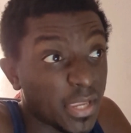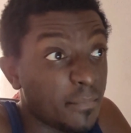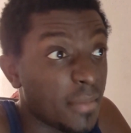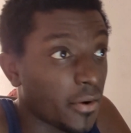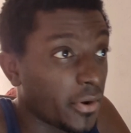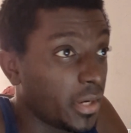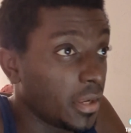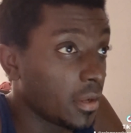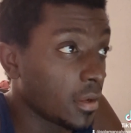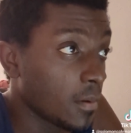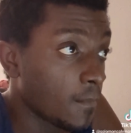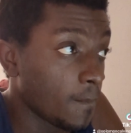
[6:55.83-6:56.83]
get married.
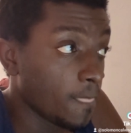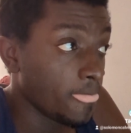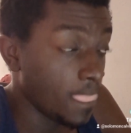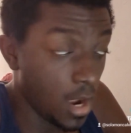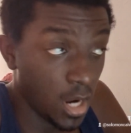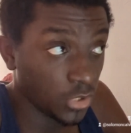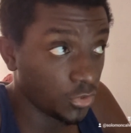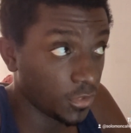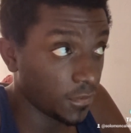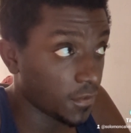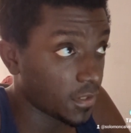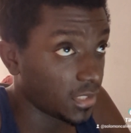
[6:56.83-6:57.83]

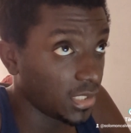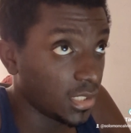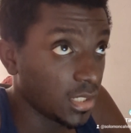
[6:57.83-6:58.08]
$130.